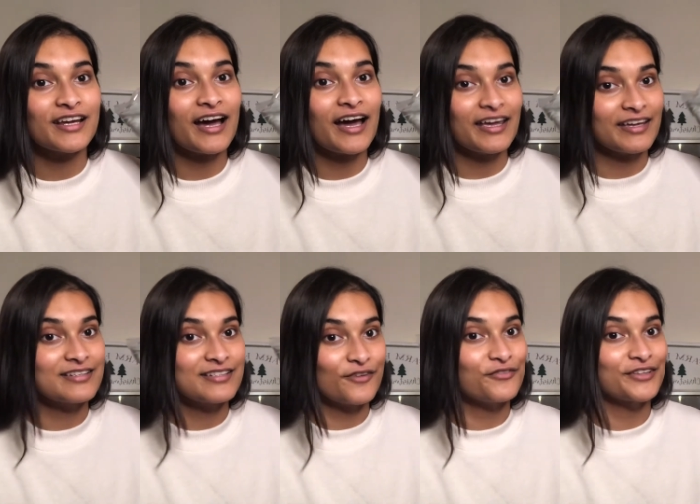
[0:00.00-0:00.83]
I can
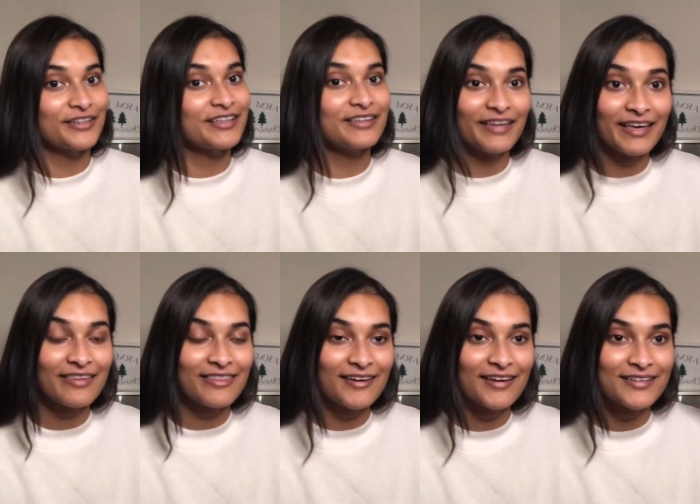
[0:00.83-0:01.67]
definitely link
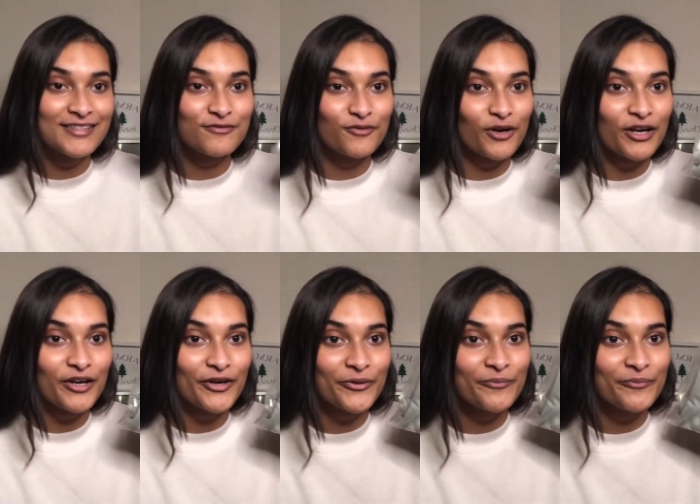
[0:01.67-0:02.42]
things for you.